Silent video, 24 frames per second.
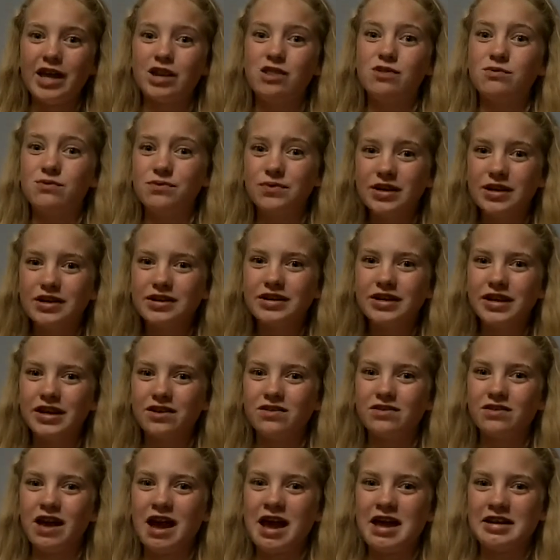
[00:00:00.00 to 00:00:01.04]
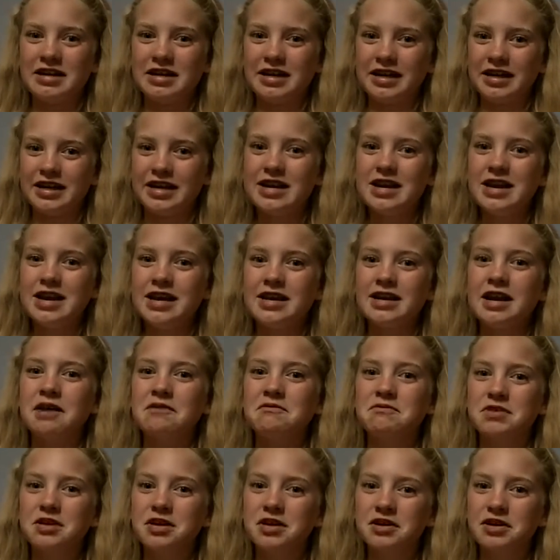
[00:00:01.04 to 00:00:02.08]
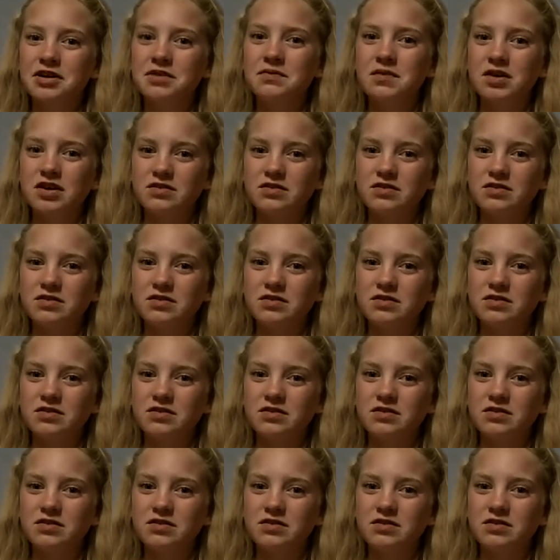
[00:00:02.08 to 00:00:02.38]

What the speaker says: It's really exciting, and I really